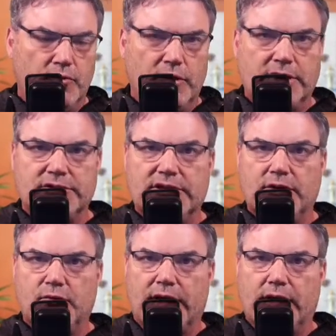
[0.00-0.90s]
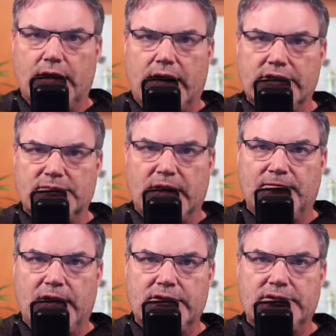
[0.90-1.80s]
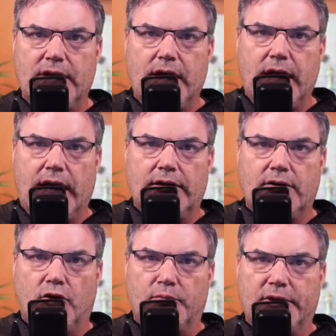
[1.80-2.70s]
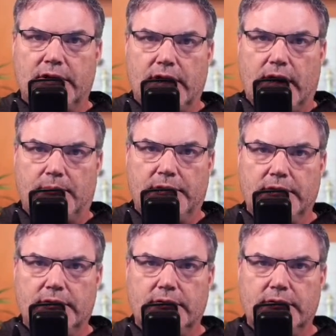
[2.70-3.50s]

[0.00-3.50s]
We can see it recognize my face and it opened it up.